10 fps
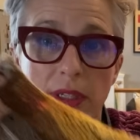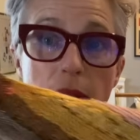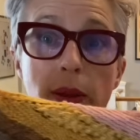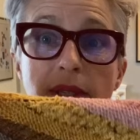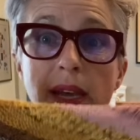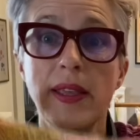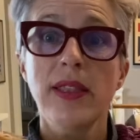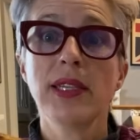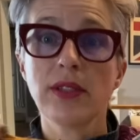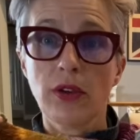So anyways, I think
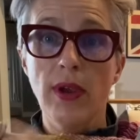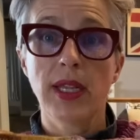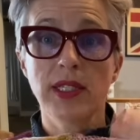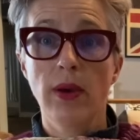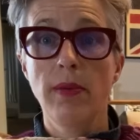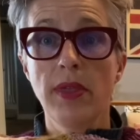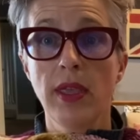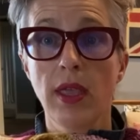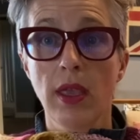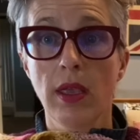these look great. So I'm
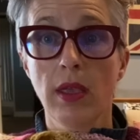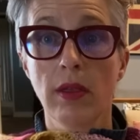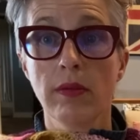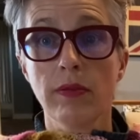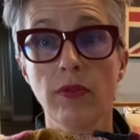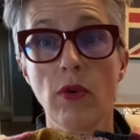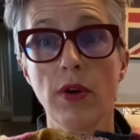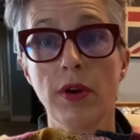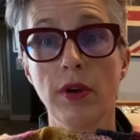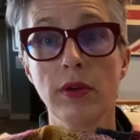thinking
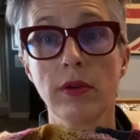for